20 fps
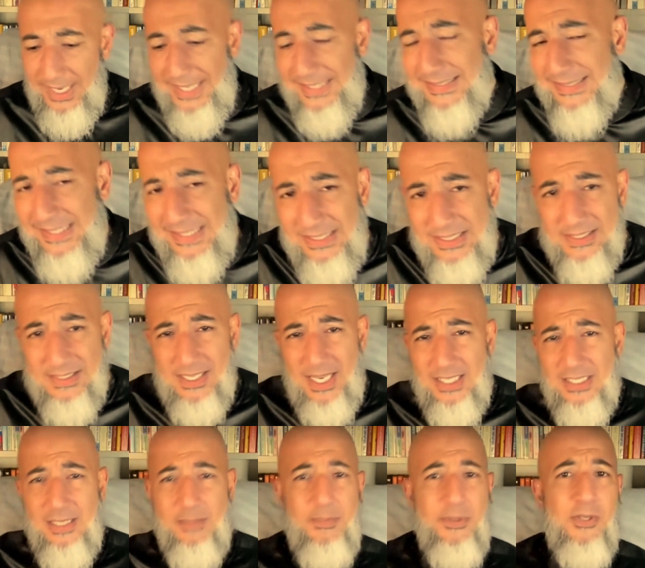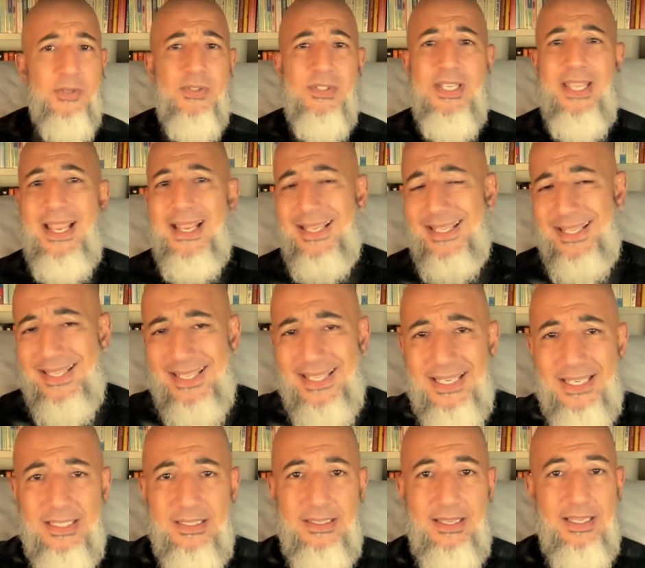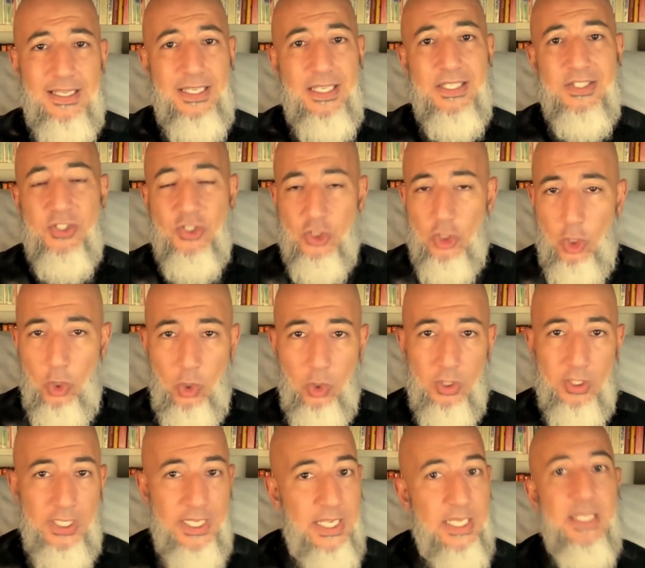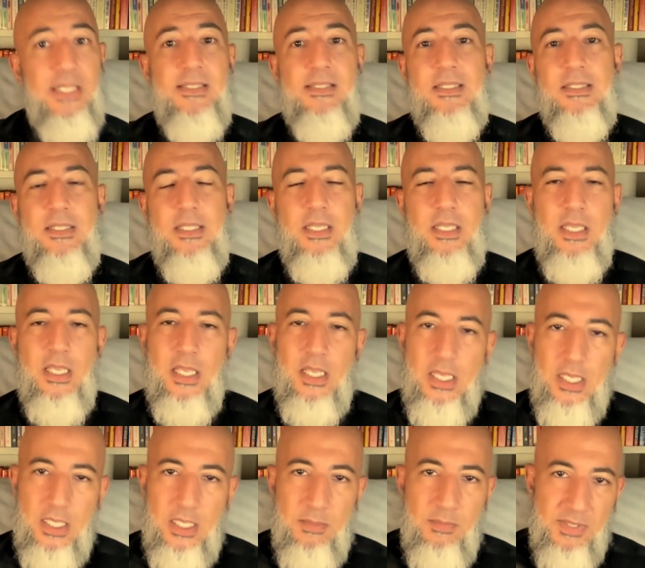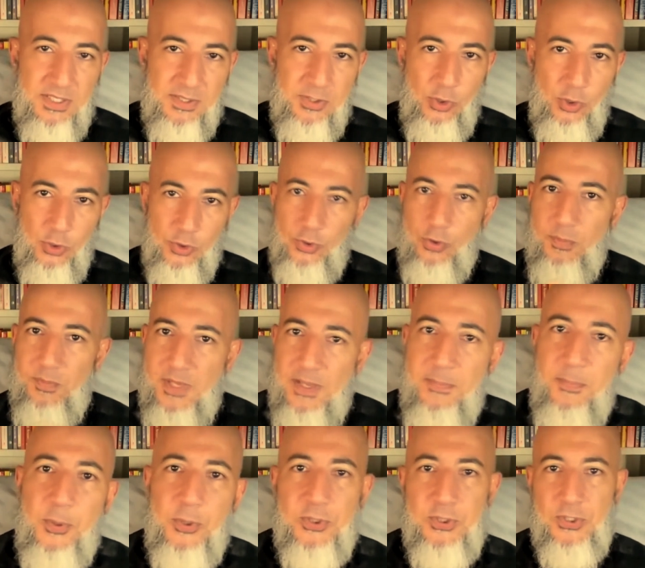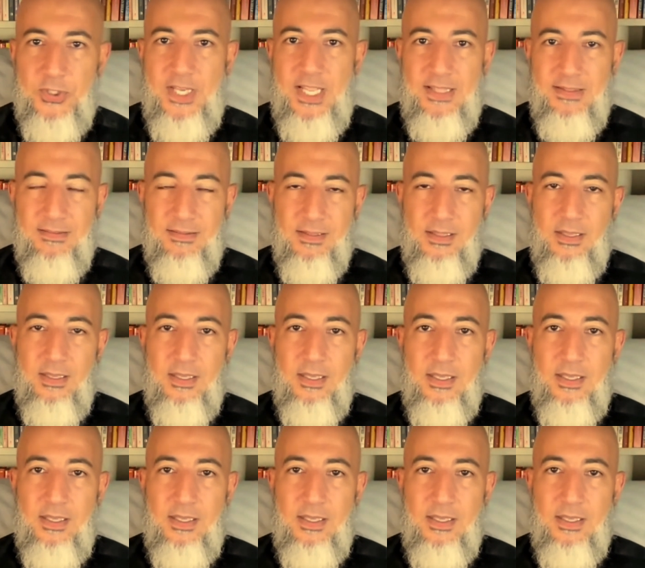and they decided because he had killed a soul innocently, he must also be put to death.